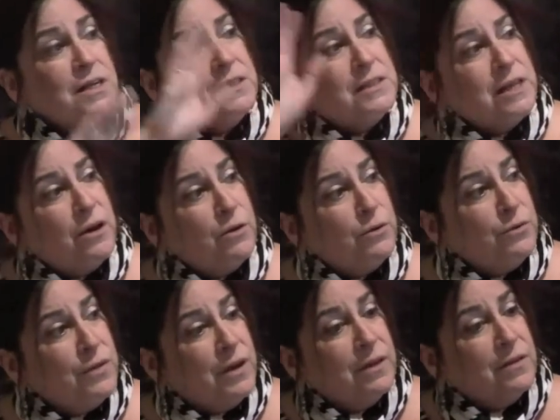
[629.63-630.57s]
So
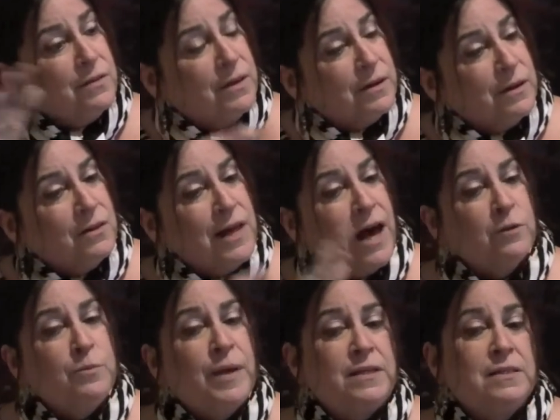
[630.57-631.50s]
the
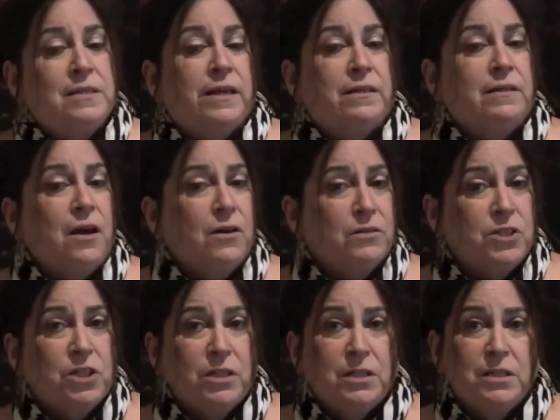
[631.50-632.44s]
cloud-based
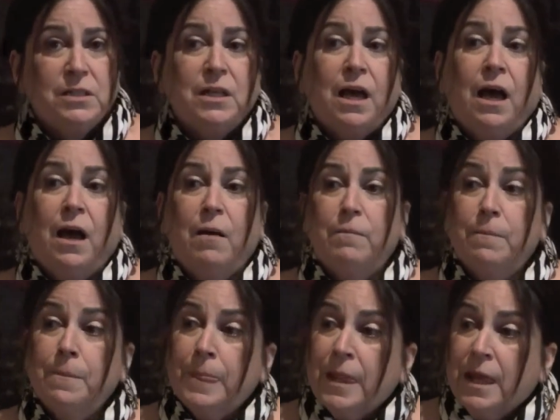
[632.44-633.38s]
technologies
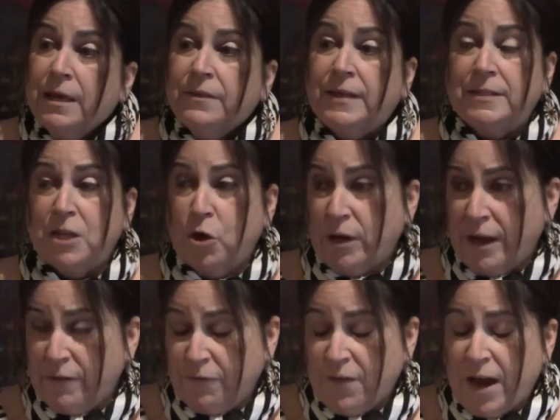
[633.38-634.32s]
that don't
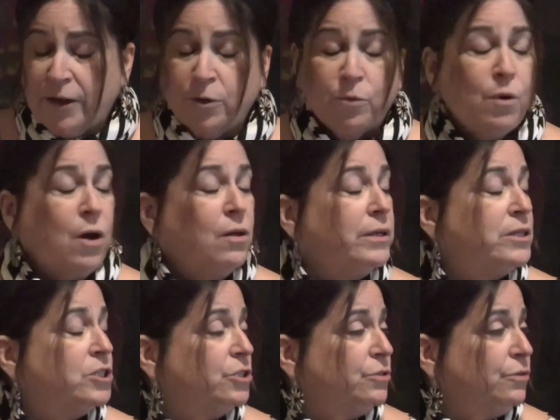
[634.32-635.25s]
have firewall
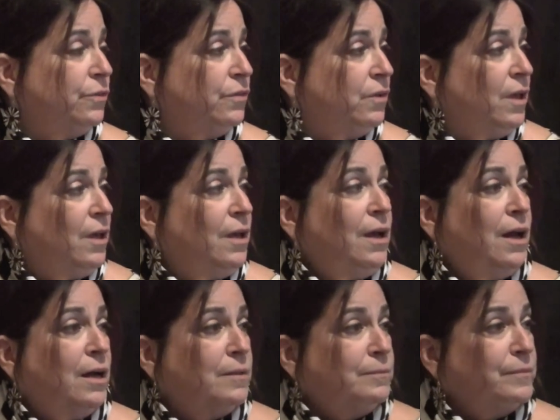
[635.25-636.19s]
issues,
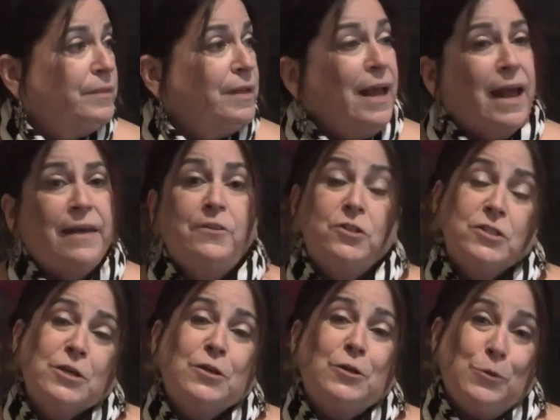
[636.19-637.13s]
and they're
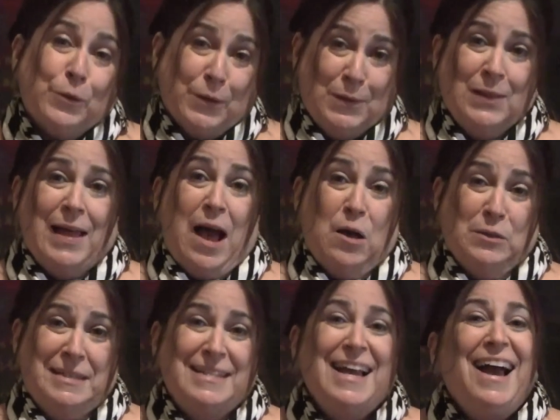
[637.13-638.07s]
secure
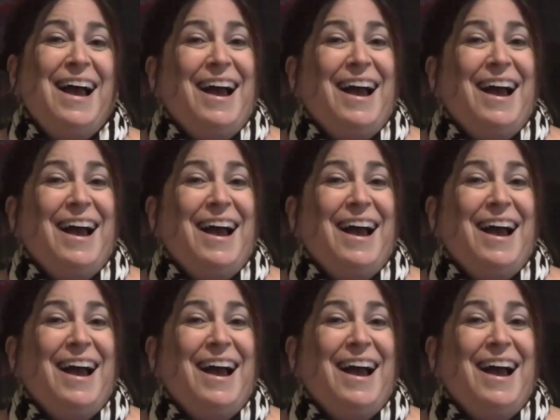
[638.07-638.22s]
clouds.